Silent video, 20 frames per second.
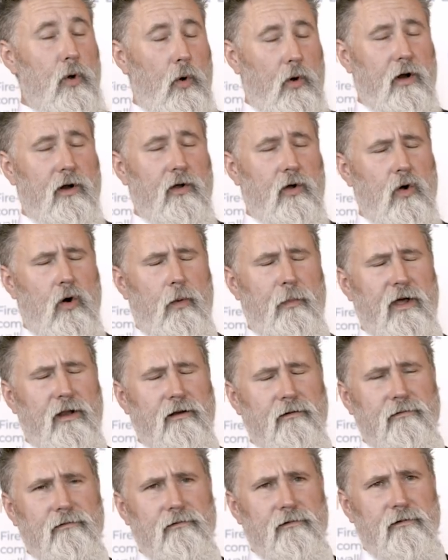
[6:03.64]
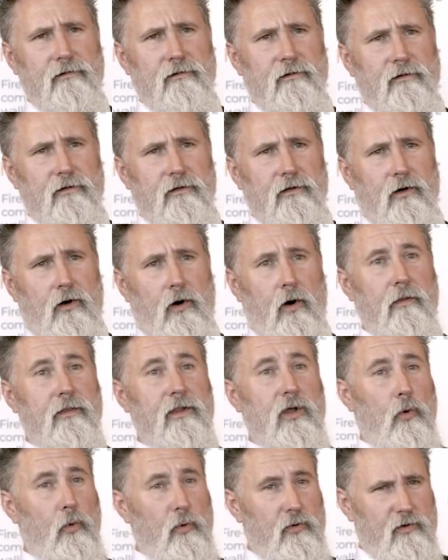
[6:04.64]
not going to comment on
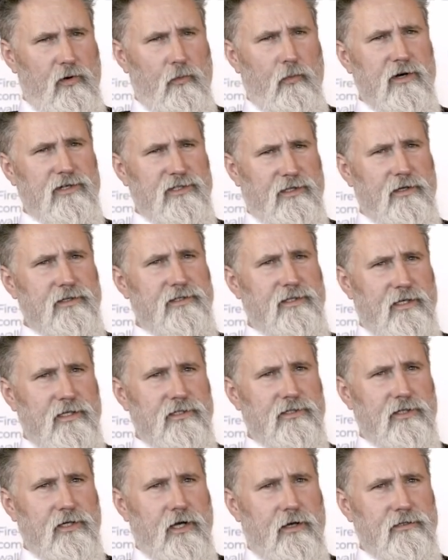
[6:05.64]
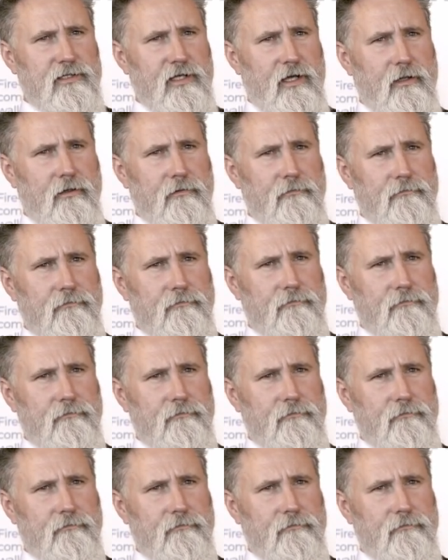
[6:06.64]
the order in which those things should go together.